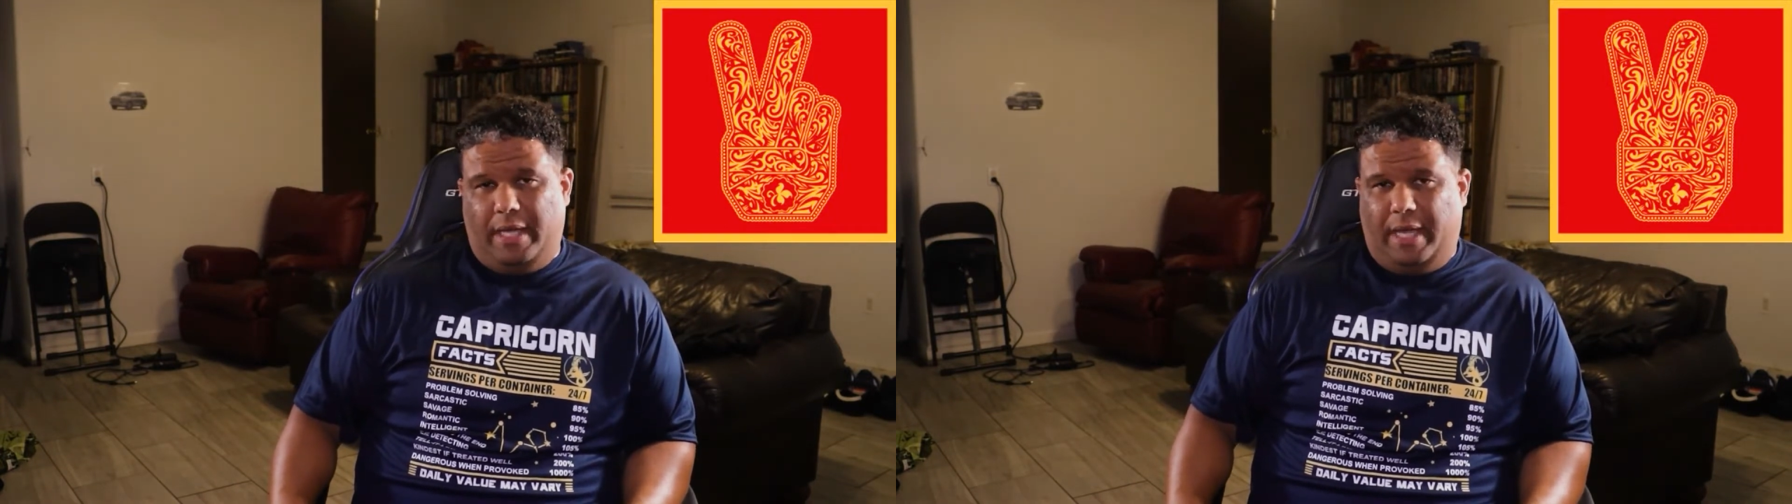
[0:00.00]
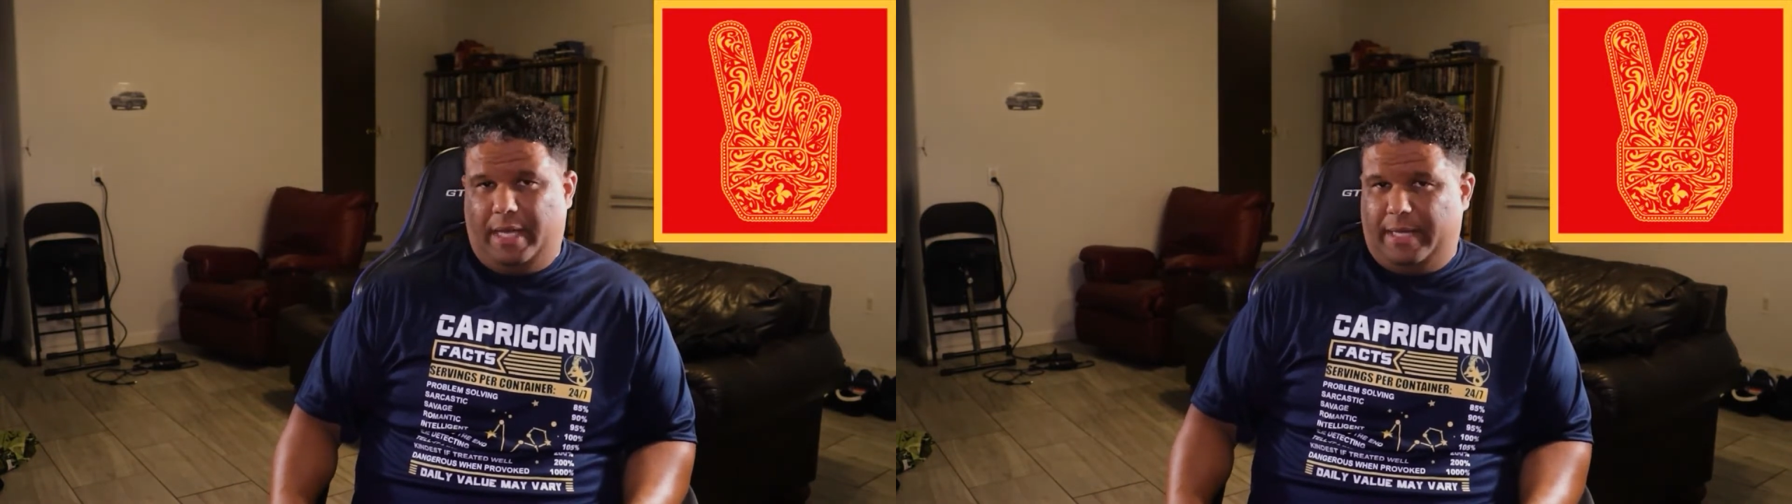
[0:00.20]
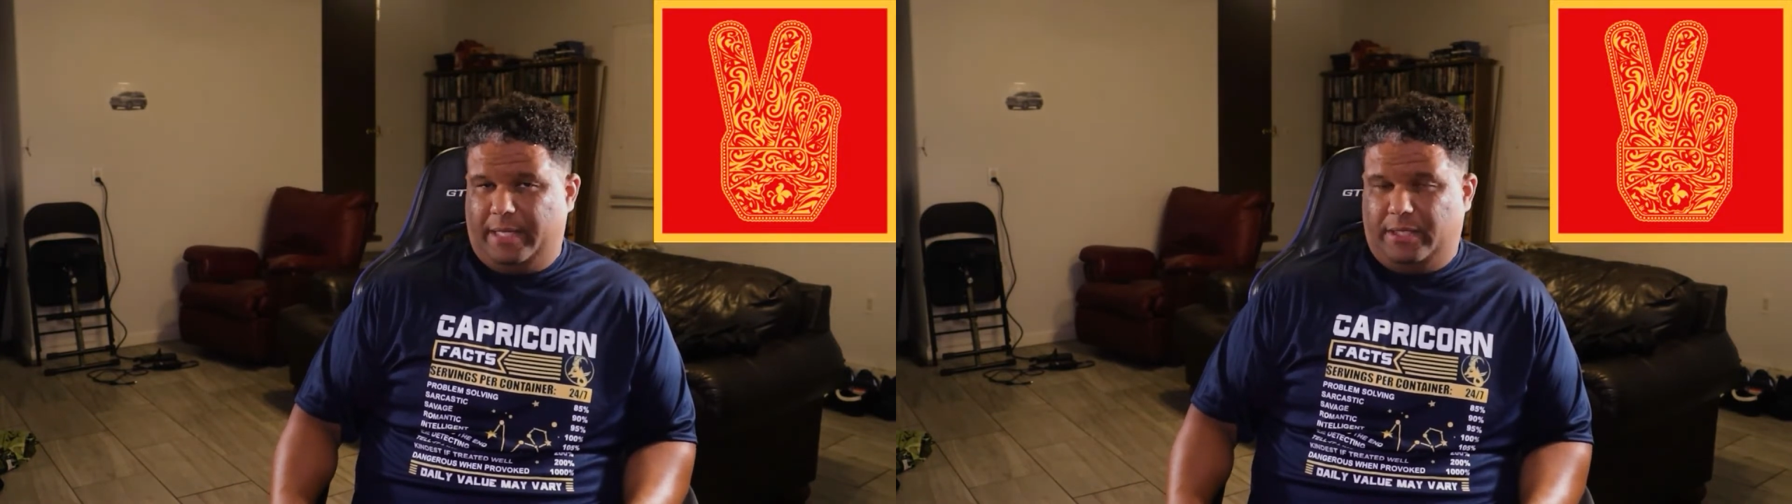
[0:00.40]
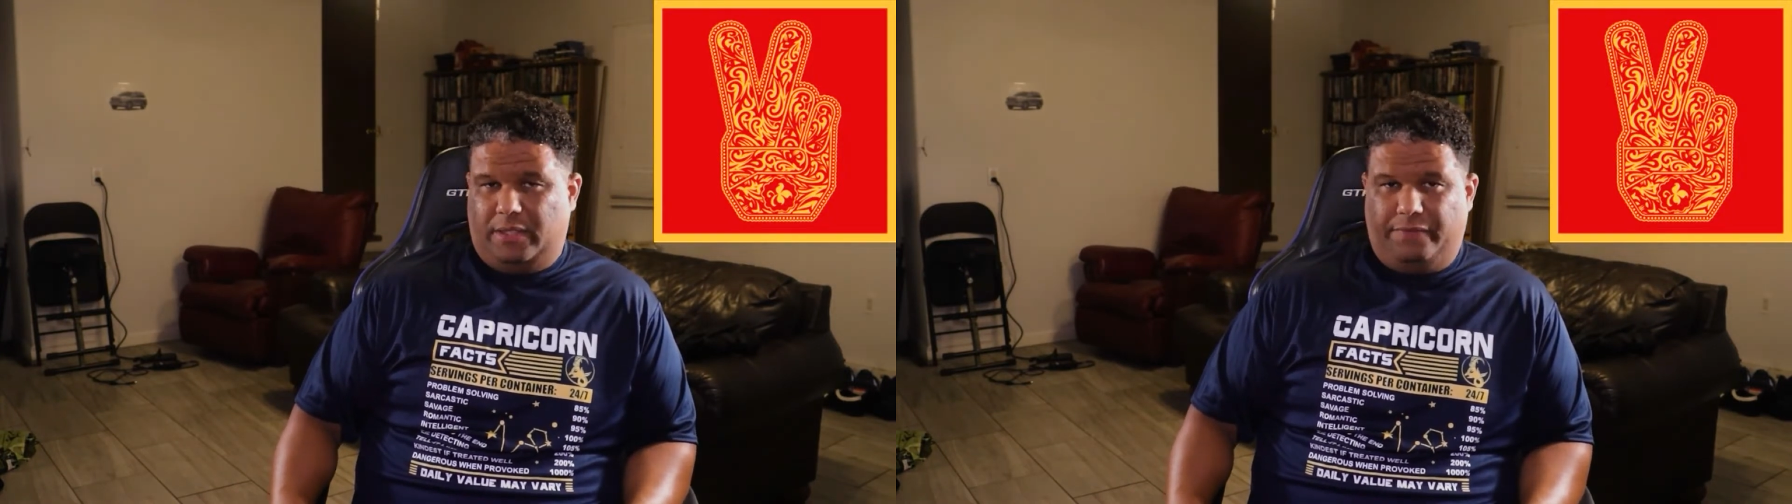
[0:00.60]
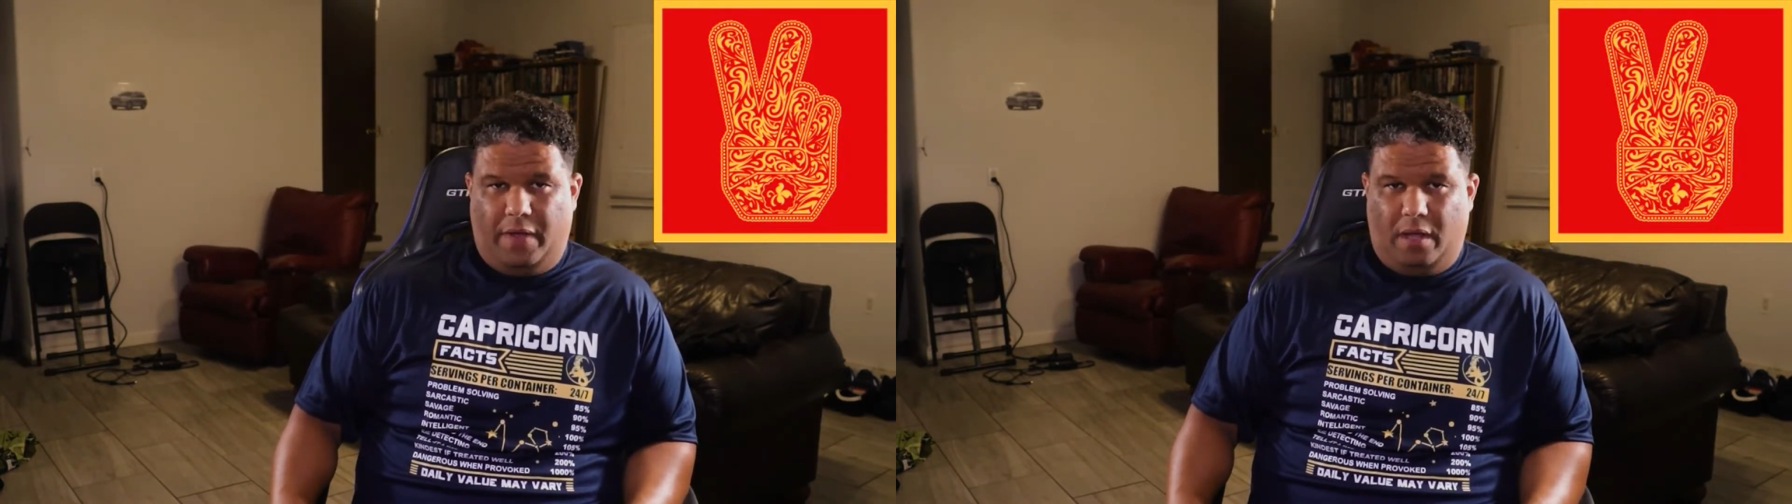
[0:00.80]
and that
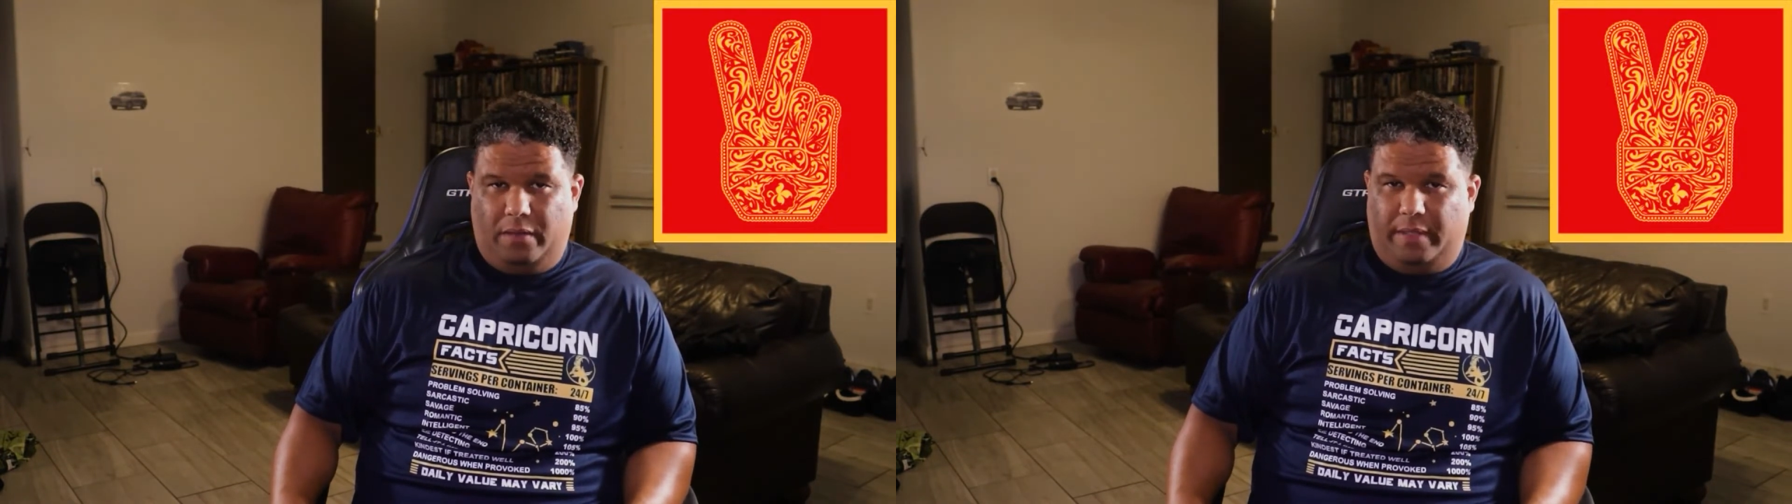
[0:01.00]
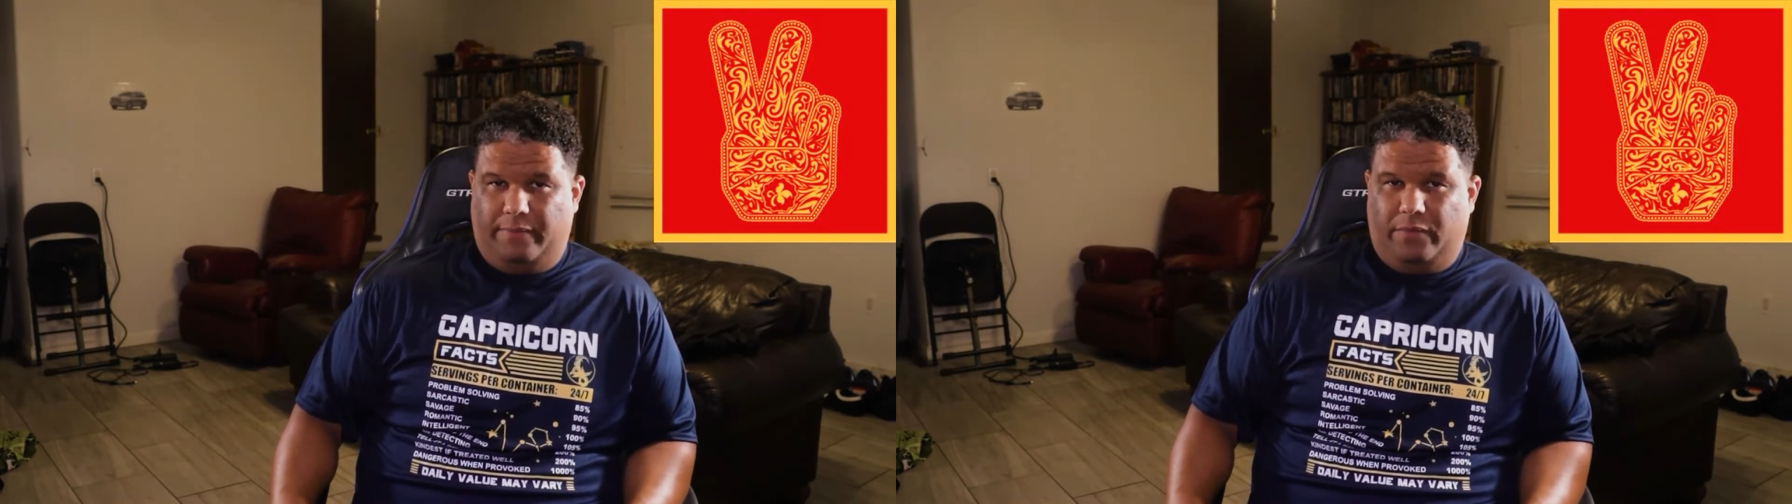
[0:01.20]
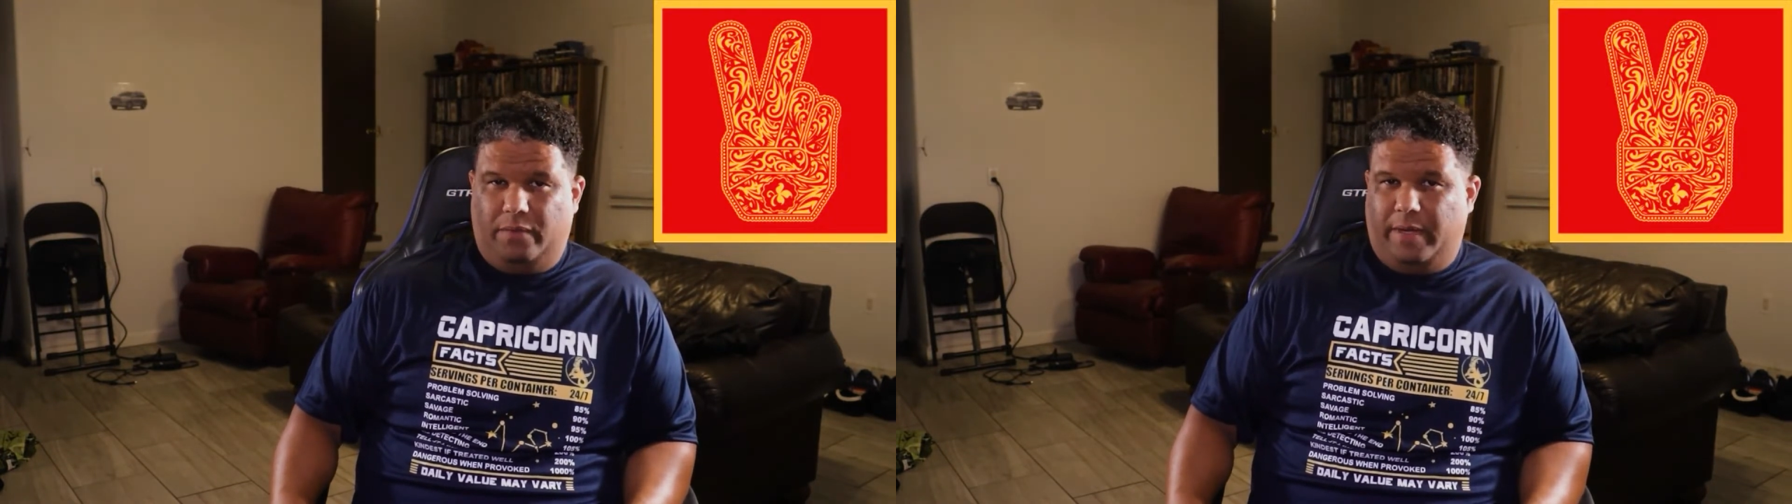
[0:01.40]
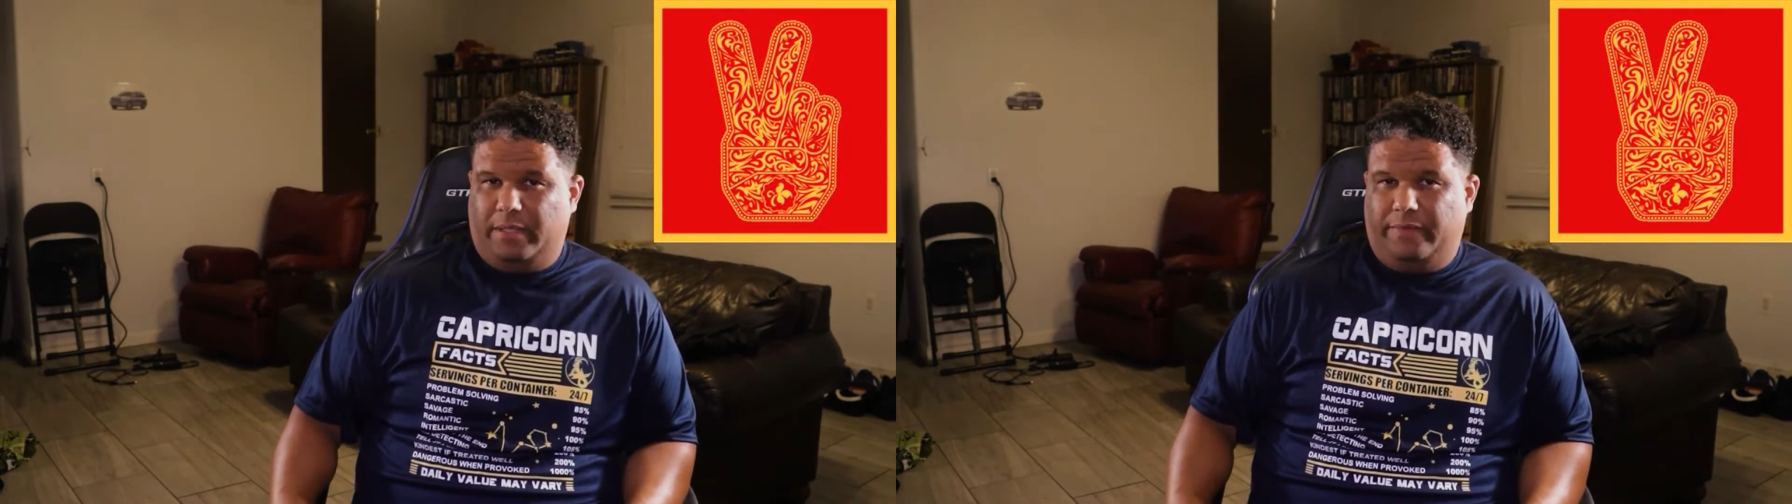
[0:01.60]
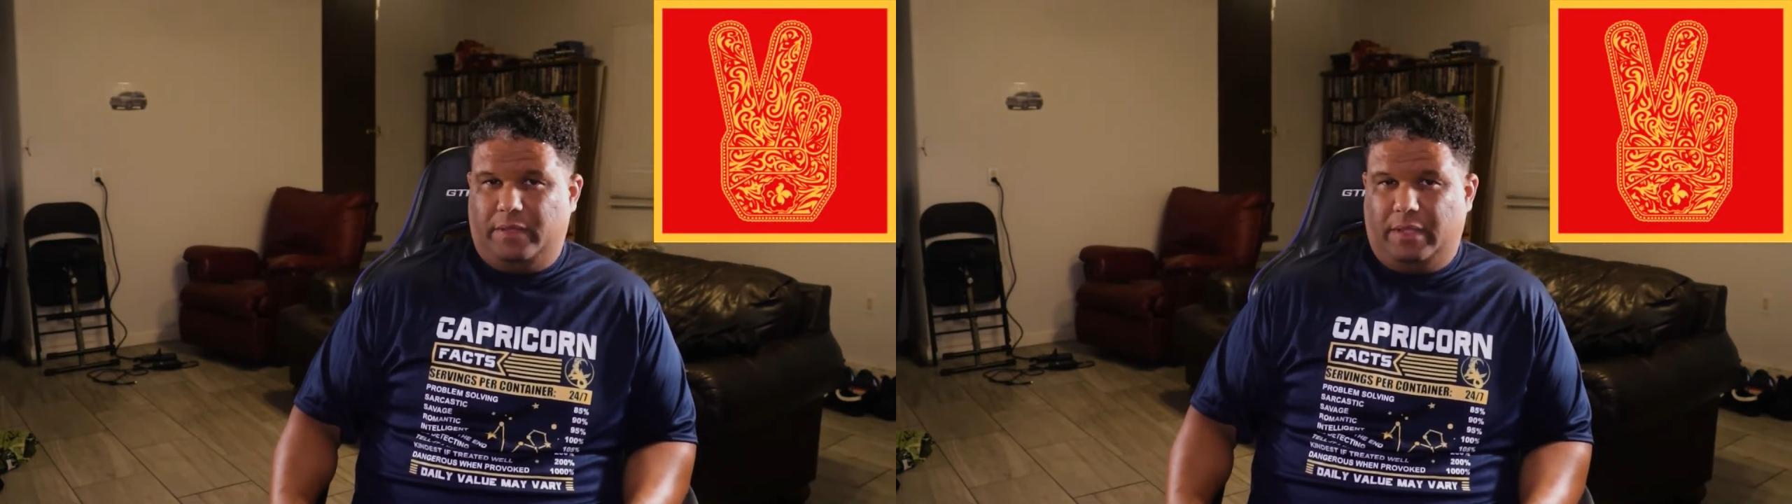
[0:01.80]
just followed him for the
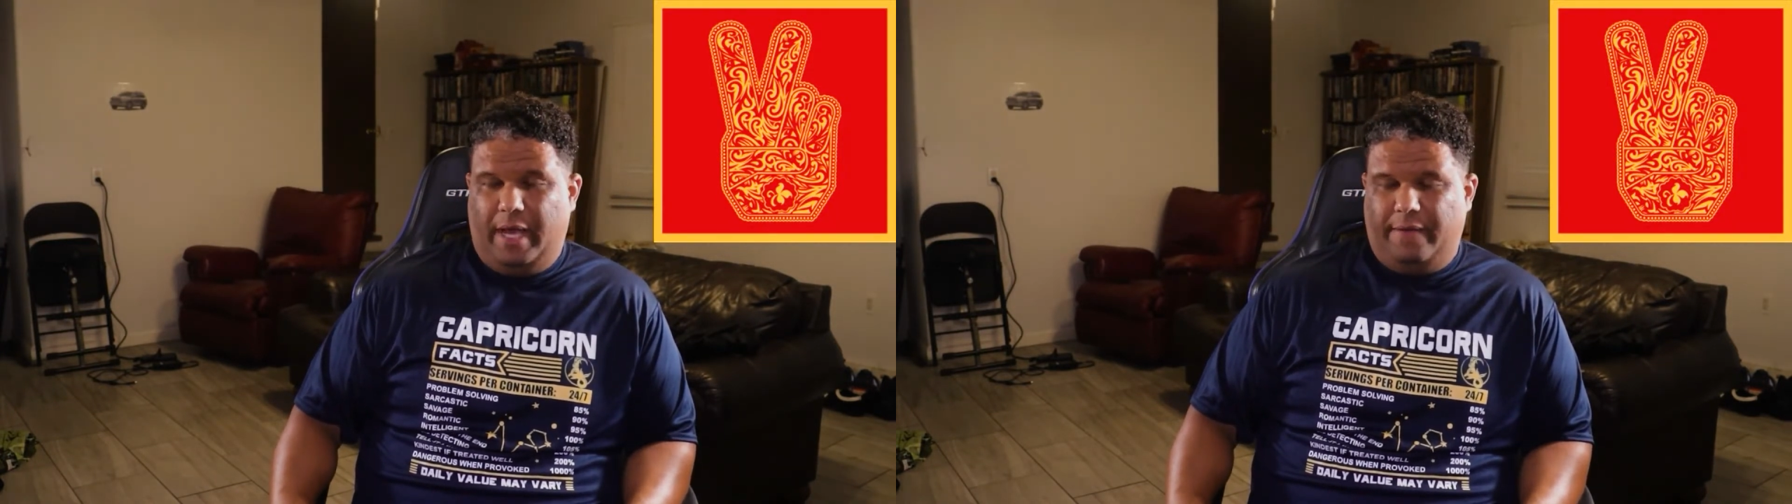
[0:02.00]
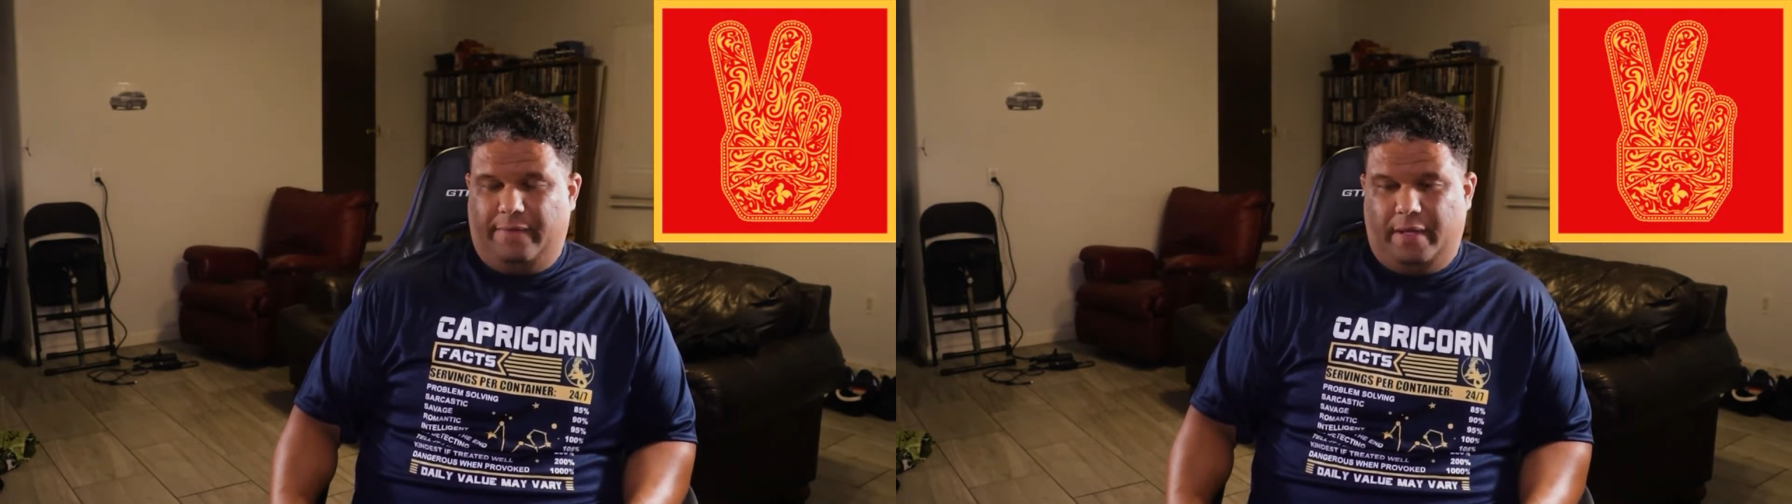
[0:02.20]
rest of his life.